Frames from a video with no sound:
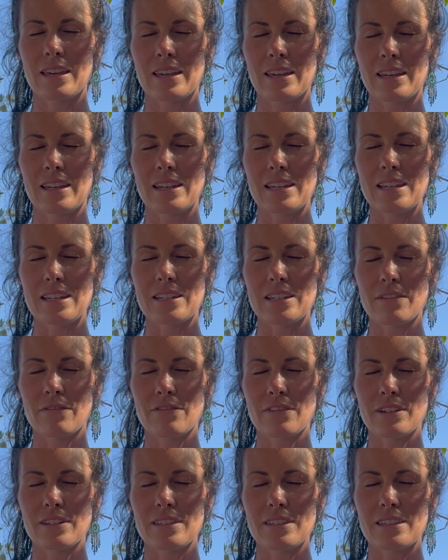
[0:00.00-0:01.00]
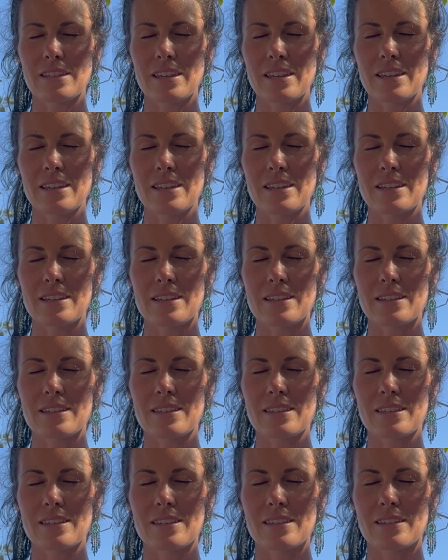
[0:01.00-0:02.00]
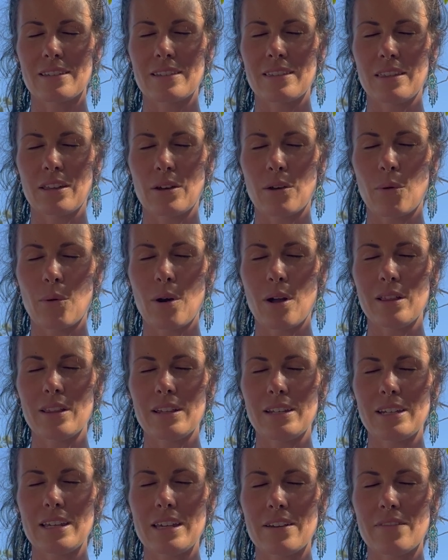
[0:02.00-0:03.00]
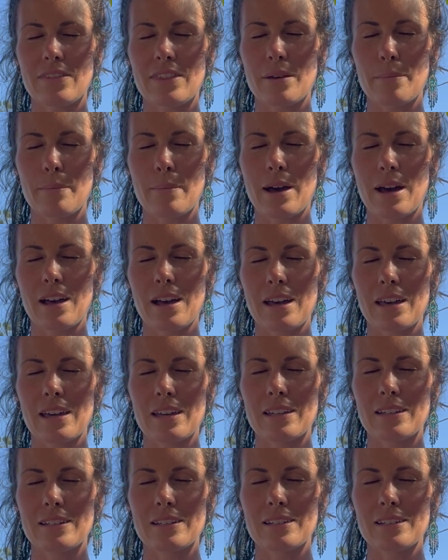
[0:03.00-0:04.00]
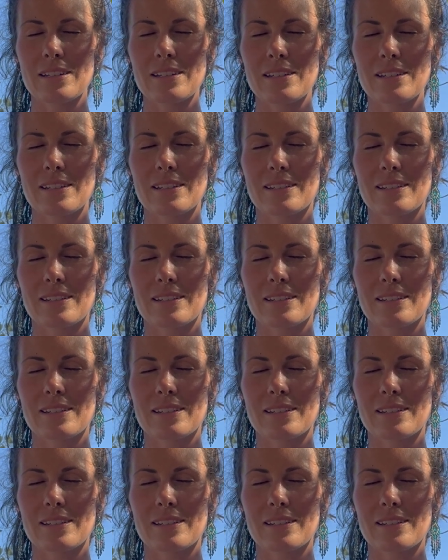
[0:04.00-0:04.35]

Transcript: any differences in the quality of the mind,